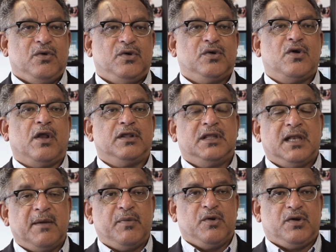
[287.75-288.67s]
to
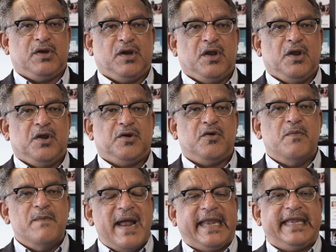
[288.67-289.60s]
contribute to
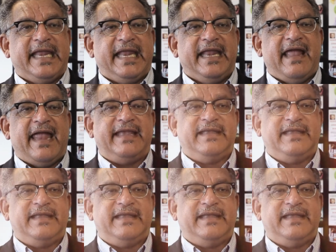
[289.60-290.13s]
making a